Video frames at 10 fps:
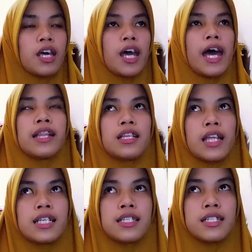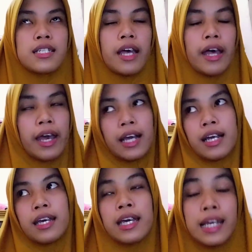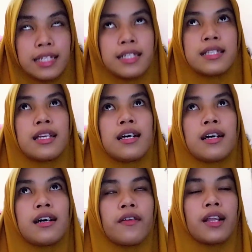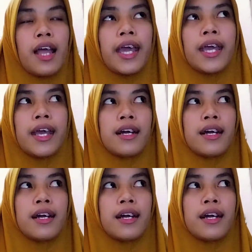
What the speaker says: And the next is rely